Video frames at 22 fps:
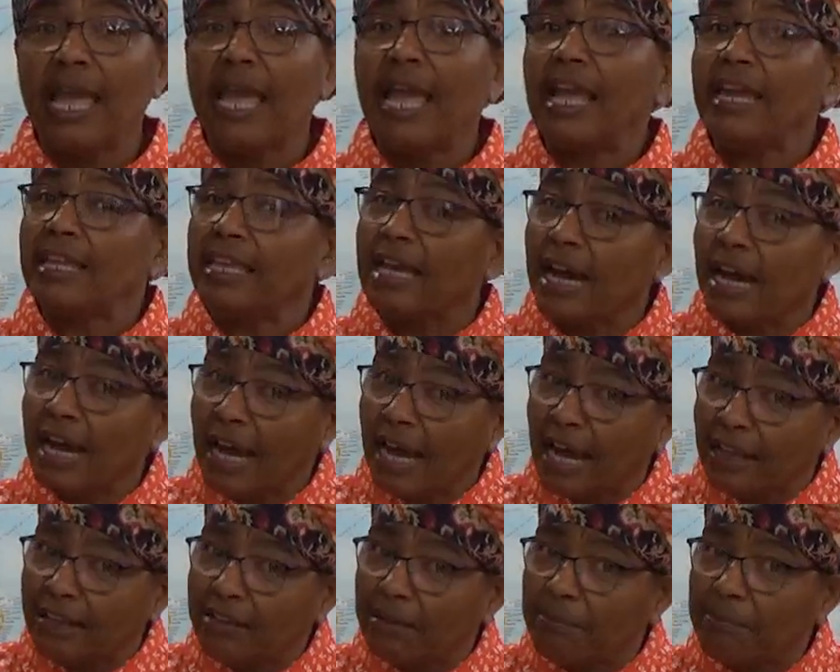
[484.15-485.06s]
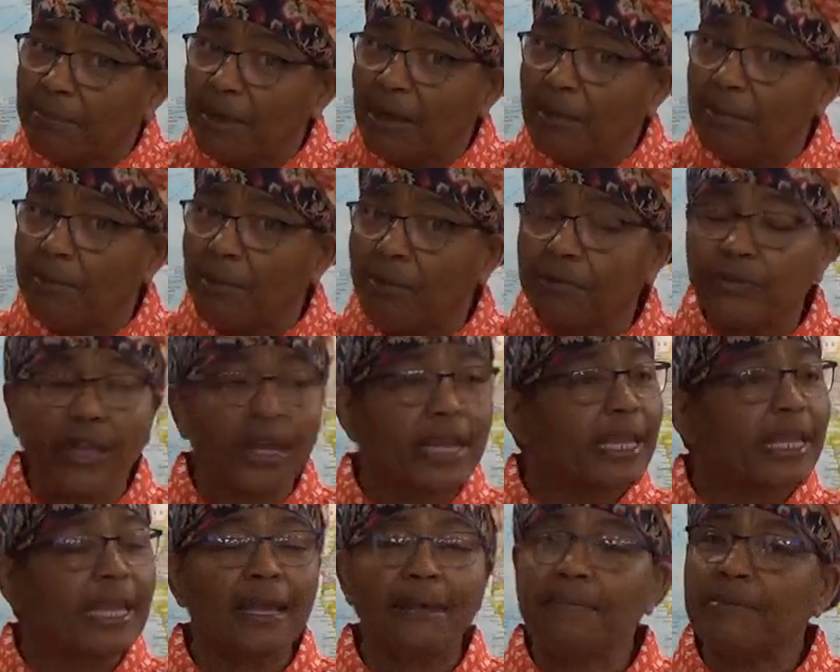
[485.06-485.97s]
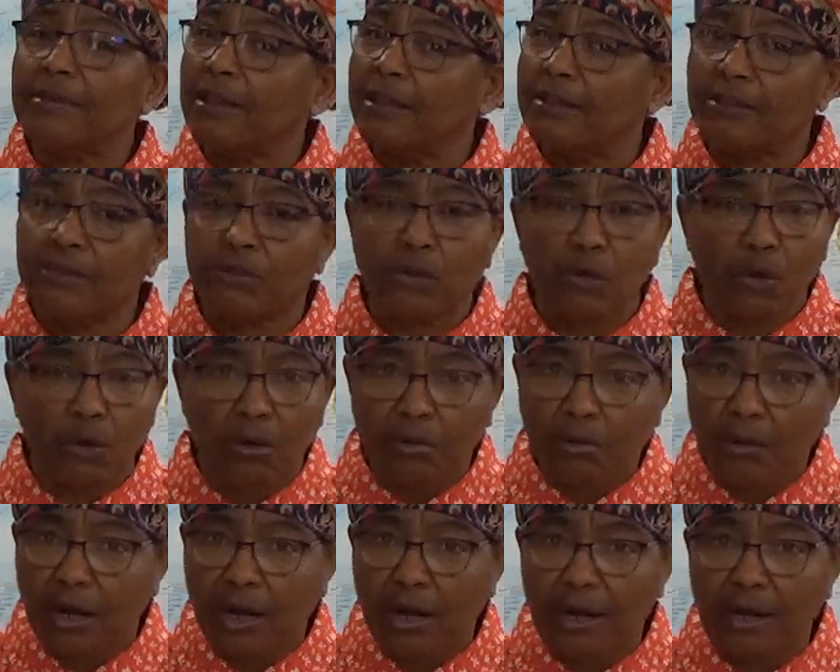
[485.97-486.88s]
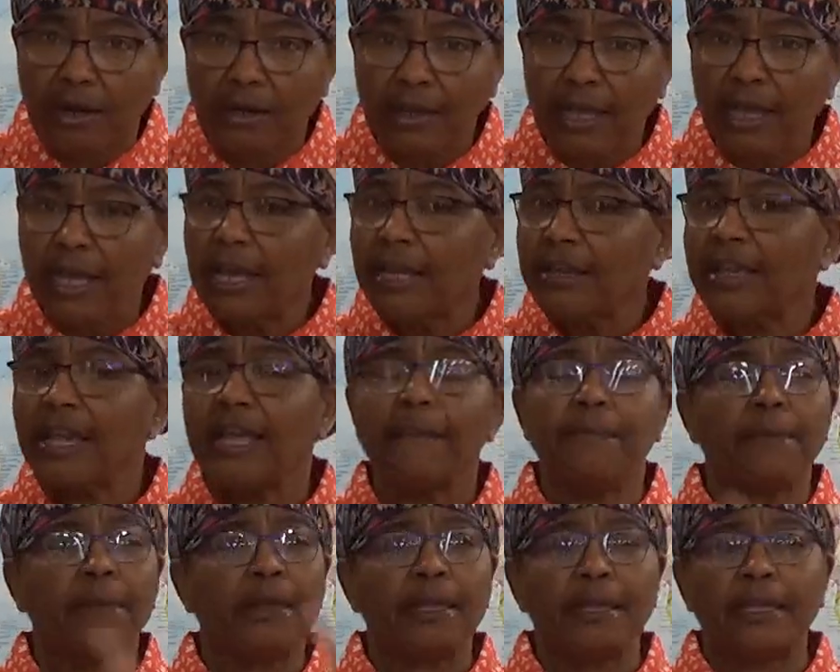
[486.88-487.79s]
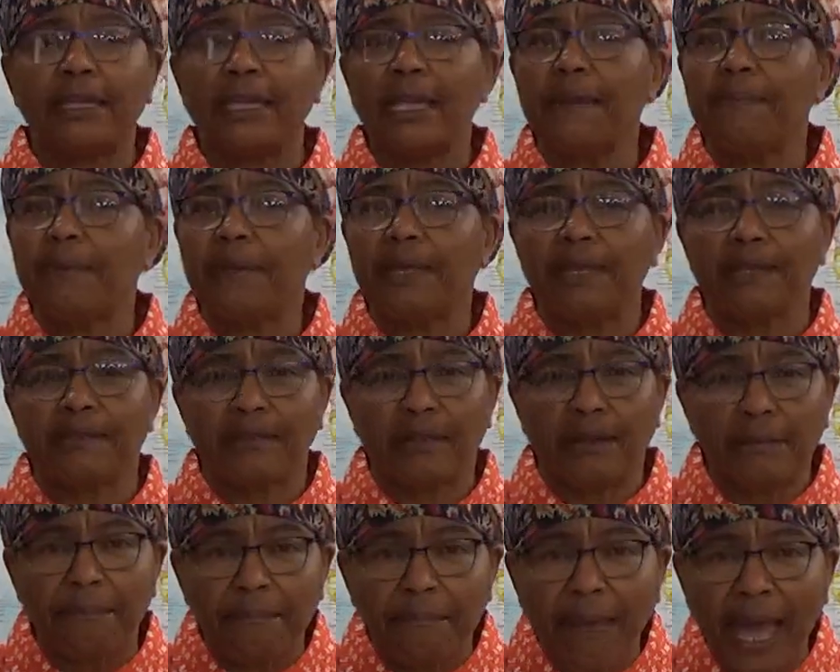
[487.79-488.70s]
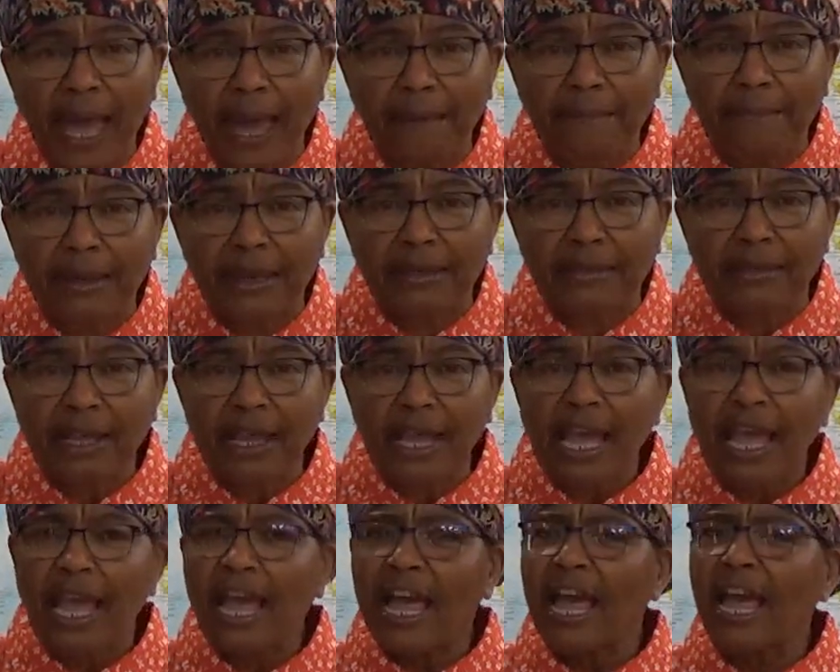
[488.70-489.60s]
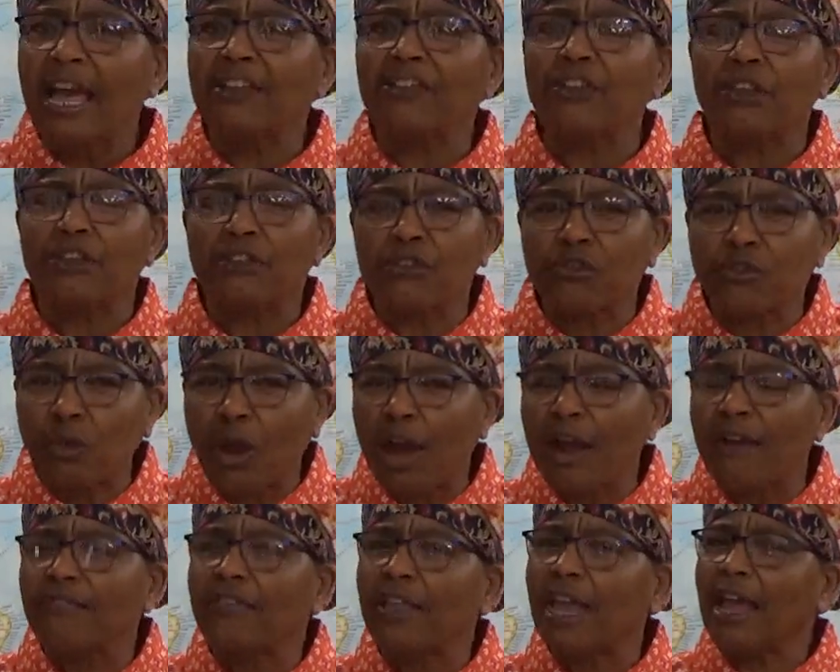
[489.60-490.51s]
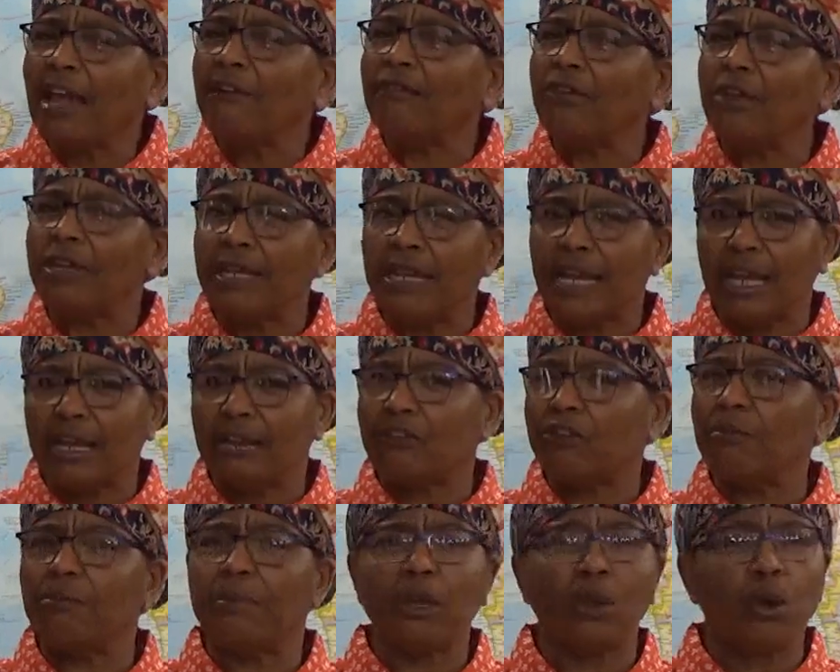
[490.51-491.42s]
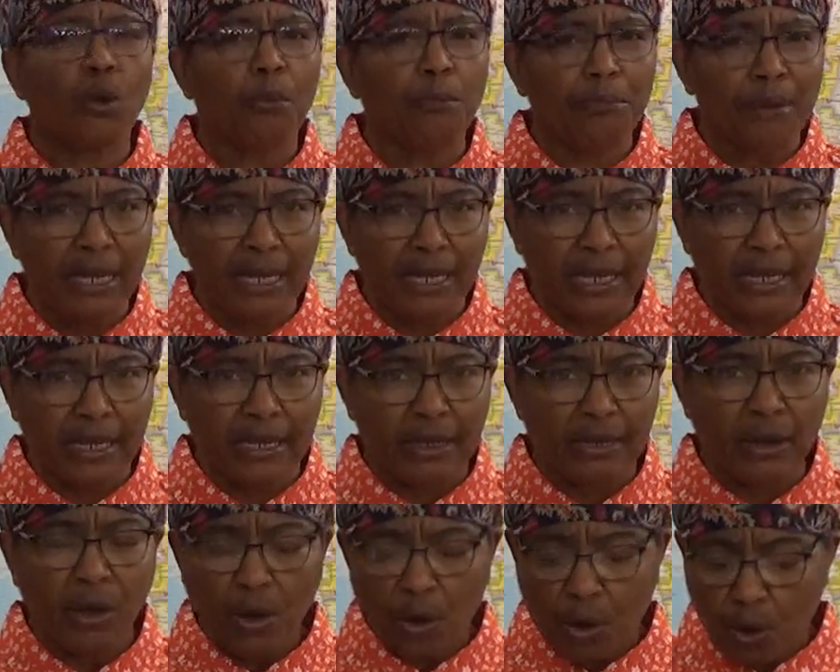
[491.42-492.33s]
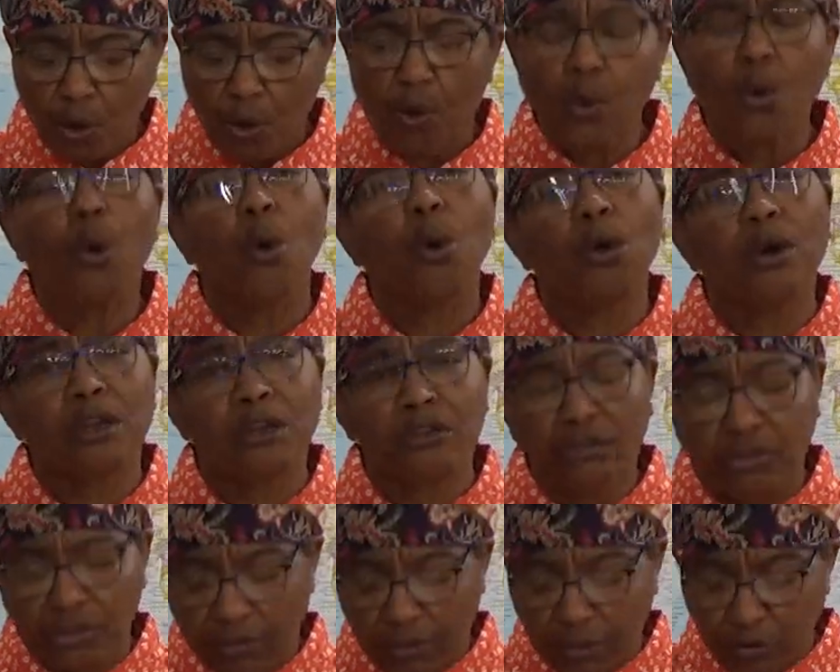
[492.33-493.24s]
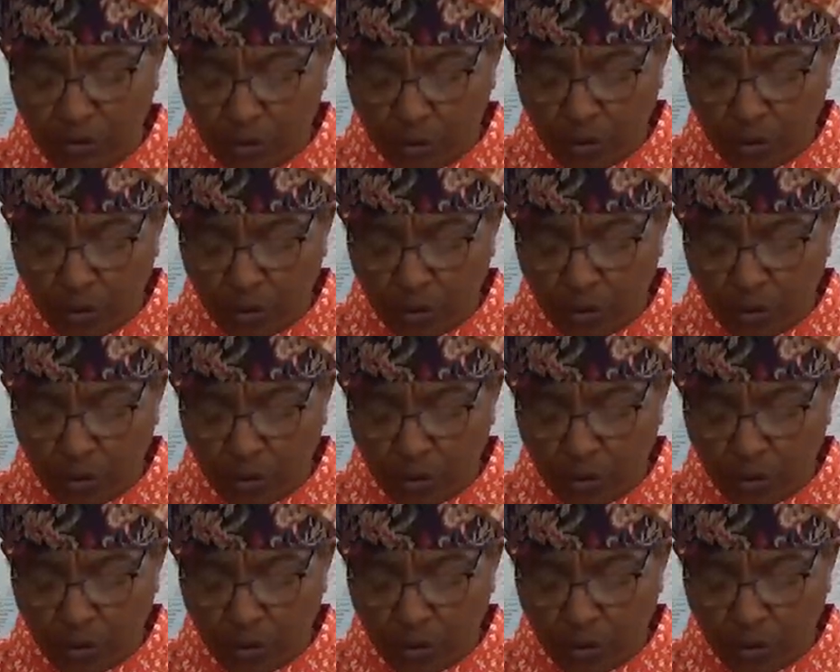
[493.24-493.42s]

And Yah has a people that keeps his Torah, keeping, keeping his commandments, and that strives every day to be obedient according to this